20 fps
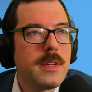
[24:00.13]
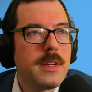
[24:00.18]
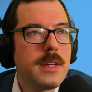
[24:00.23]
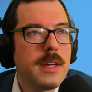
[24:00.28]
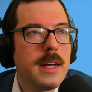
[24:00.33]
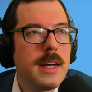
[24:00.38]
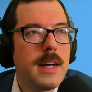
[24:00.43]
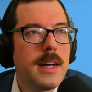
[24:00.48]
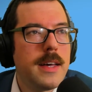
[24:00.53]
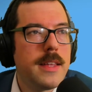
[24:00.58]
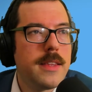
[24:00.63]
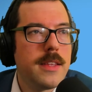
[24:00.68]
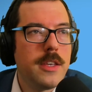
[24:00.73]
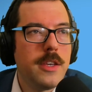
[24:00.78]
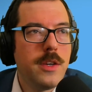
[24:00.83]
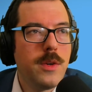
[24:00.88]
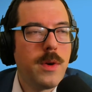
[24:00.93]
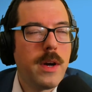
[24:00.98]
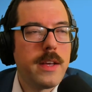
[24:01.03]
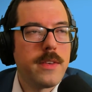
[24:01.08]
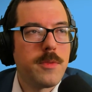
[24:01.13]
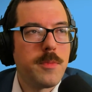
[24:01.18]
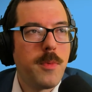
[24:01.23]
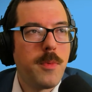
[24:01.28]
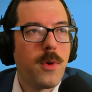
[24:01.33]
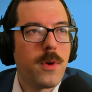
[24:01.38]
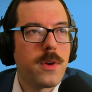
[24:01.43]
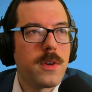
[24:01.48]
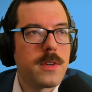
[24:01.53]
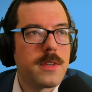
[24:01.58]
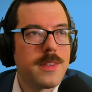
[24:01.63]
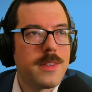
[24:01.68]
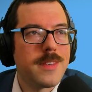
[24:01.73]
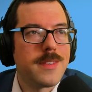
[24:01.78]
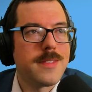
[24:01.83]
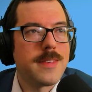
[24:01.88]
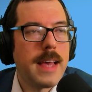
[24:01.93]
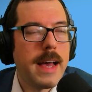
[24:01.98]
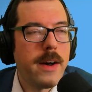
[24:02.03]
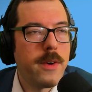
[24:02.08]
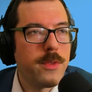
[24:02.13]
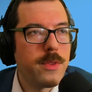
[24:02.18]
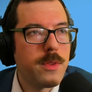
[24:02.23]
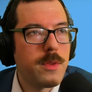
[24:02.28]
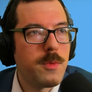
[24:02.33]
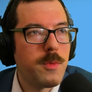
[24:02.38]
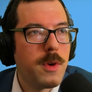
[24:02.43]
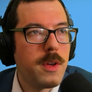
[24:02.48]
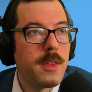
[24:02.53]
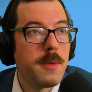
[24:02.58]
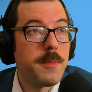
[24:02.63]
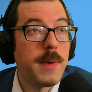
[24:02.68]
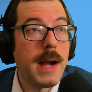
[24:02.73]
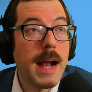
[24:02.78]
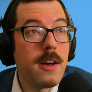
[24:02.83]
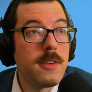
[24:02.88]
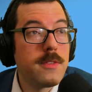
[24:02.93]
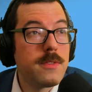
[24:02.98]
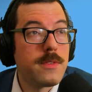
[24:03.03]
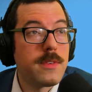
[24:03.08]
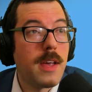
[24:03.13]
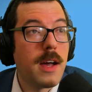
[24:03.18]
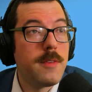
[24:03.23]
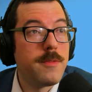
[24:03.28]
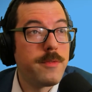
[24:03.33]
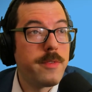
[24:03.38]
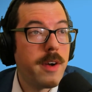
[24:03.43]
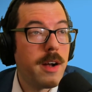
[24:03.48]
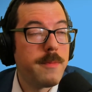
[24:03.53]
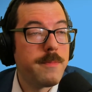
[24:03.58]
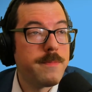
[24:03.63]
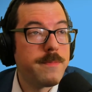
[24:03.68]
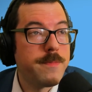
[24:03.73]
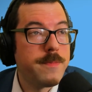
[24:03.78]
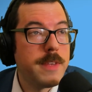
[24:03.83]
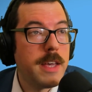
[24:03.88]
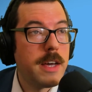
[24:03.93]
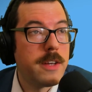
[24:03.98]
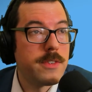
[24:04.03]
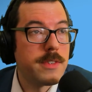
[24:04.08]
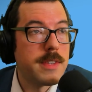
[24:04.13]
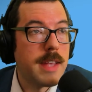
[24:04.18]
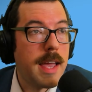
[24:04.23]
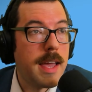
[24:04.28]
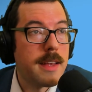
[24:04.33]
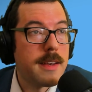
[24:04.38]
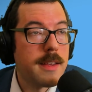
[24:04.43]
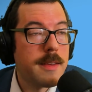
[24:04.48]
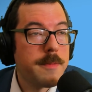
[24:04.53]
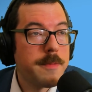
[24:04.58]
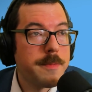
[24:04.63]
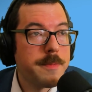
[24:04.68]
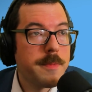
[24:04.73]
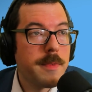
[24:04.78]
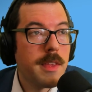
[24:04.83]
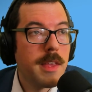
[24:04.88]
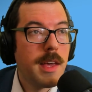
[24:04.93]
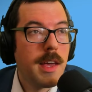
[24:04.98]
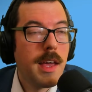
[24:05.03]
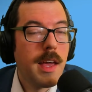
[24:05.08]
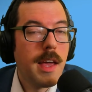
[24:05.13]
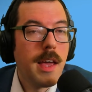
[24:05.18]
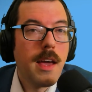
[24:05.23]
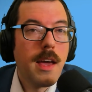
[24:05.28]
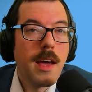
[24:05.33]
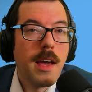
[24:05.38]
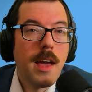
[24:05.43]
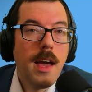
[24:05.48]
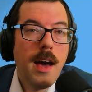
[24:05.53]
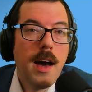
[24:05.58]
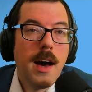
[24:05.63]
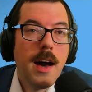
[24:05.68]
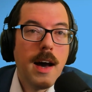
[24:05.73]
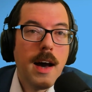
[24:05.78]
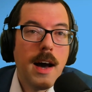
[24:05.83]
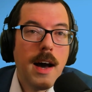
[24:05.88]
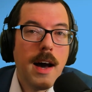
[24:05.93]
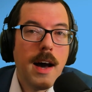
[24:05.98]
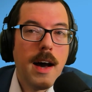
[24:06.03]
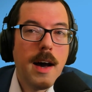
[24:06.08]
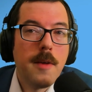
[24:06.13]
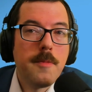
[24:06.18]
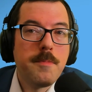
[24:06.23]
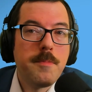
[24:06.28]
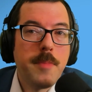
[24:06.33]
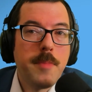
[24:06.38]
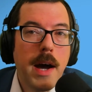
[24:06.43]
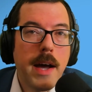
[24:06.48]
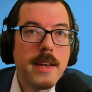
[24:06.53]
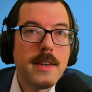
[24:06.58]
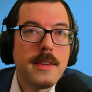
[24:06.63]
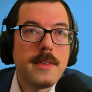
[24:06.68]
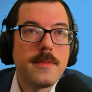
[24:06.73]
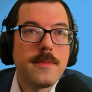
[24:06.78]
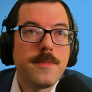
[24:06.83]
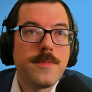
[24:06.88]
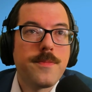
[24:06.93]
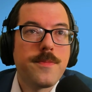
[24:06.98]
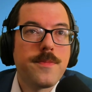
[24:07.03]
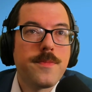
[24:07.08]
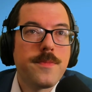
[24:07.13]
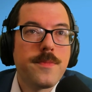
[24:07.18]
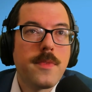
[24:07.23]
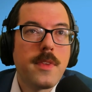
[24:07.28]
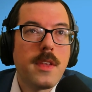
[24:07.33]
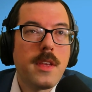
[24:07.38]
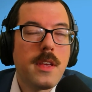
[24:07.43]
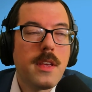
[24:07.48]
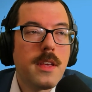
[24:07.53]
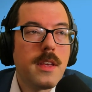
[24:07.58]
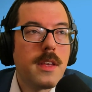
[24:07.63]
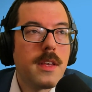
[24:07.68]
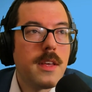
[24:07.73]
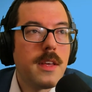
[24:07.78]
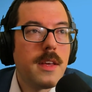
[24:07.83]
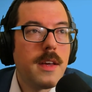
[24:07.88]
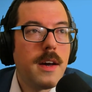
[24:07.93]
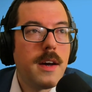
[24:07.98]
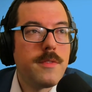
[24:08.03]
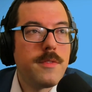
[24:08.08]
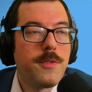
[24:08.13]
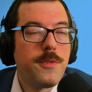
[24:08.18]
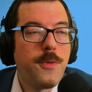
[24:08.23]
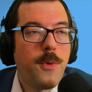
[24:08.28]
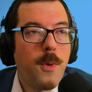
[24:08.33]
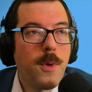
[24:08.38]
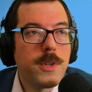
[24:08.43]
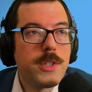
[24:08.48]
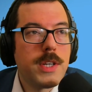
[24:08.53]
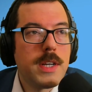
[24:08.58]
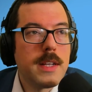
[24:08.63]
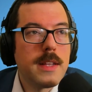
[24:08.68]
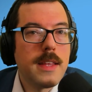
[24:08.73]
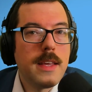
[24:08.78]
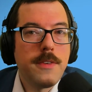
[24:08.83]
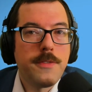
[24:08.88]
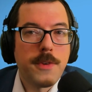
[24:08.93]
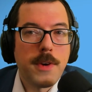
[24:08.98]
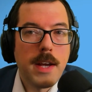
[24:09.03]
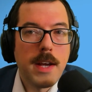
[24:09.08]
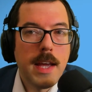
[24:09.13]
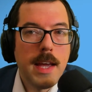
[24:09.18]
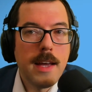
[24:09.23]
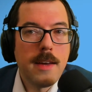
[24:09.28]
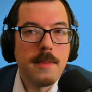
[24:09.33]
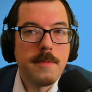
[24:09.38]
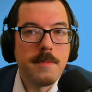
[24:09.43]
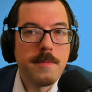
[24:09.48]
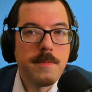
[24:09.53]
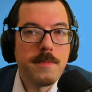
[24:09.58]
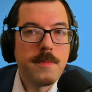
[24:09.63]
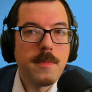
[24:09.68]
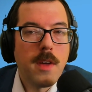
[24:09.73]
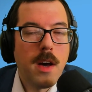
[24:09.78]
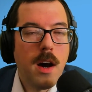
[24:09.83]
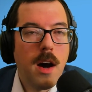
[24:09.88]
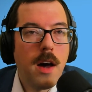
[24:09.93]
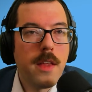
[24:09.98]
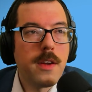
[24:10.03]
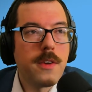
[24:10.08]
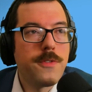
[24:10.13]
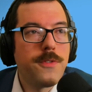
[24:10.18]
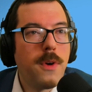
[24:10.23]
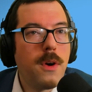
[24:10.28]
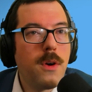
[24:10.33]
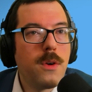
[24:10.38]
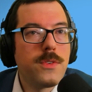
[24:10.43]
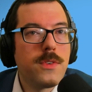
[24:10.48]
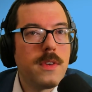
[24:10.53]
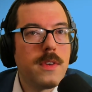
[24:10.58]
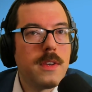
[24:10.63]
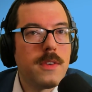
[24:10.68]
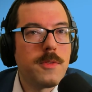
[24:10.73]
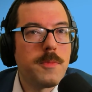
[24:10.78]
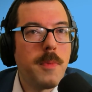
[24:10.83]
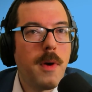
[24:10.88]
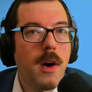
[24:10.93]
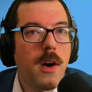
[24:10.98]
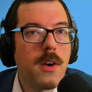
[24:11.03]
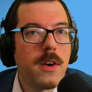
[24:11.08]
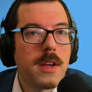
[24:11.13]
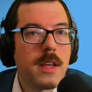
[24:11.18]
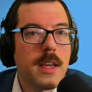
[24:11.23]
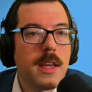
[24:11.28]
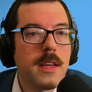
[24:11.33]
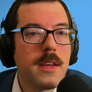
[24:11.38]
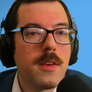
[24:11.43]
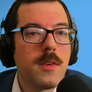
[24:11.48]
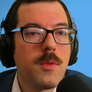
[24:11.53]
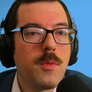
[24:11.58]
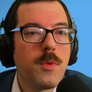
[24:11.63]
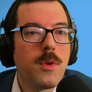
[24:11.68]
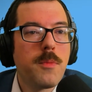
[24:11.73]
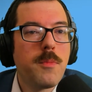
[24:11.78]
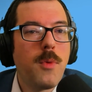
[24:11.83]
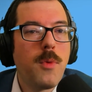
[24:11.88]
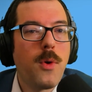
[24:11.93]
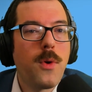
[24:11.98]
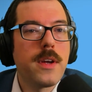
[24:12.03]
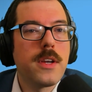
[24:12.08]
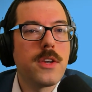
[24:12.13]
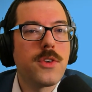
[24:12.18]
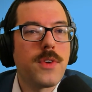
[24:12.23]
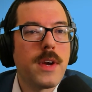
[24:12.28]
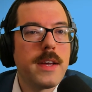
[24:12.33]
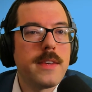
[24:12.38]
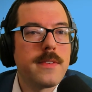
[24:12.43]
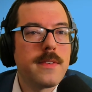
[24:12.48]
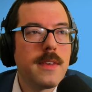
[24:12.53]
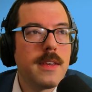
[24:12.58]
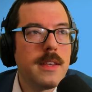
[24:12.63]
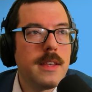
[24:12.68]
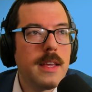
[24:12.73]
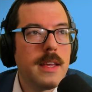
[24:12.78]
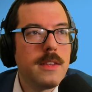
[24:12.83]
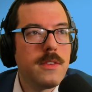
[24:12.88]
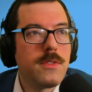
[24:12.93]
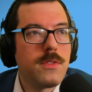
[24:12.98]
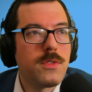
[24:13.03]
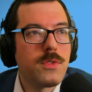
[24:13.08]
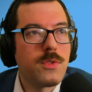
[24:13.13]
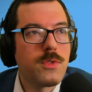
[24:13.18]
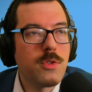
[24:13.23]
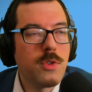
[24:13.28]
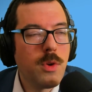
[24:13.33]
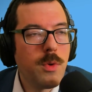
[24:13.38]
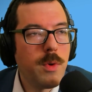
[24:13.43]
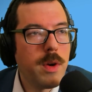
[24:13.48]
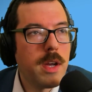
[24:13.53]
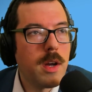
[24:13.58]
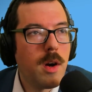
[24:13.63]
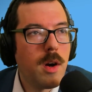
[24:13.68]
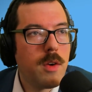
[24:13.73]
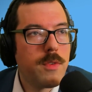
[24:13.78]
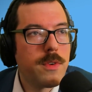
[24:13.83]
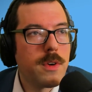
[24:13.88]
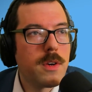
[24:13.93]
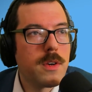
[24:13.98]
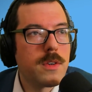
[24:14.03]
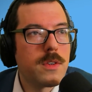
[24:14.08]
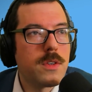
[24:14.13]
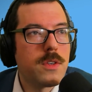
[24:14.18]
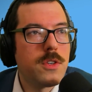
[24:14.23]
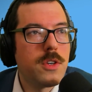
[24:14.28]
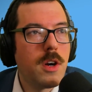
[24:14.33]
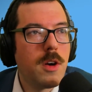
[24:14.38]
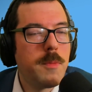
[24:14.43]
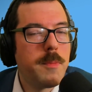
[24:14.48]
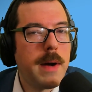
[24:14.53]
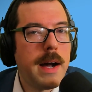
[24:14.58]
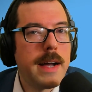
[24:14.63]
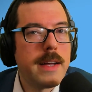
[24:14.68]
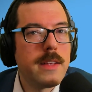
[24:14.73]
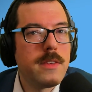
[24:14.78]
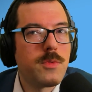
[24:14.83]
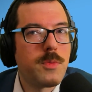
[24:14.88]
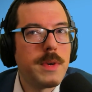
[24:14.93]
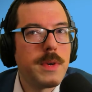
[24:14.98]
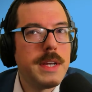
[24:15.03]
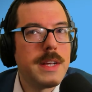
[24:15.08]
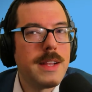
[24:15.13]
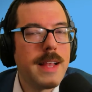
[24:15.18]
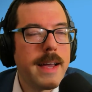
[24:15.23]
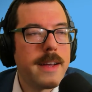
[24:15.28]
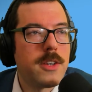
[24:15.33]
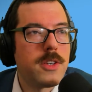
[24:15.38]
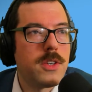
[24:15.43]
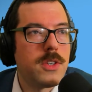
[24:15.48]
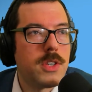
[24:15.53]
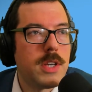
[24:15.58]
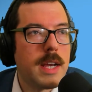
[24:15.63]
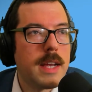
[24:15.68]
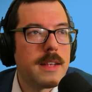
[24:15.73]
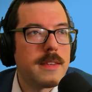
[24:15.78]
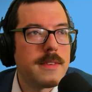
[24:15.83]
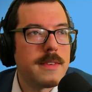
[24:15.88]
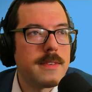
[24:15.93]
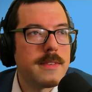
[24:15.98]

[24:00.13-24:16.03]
the U.S. border to the south, where the Browns come from, you understand. But unfortunately for him, other folks in his party were more interested in screwing over Joe Biden's re-election chances